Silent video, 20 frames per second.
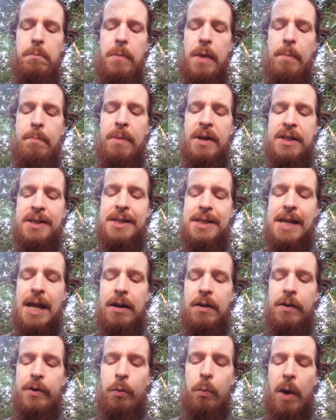but
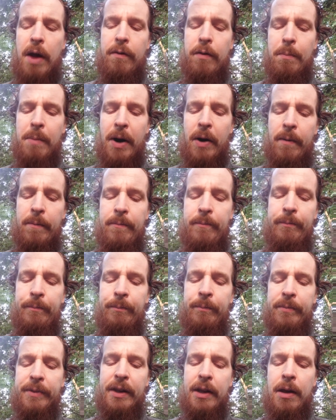settled away from here.
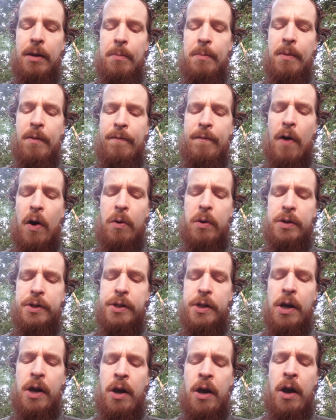But
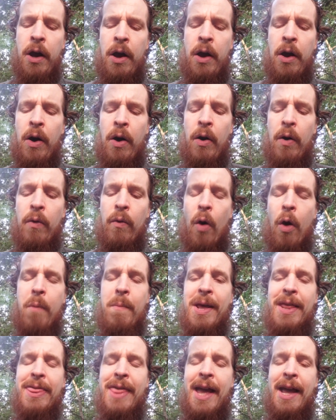folks wrote
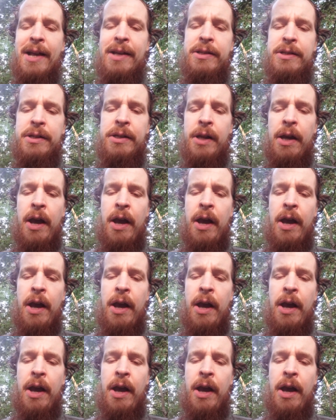me things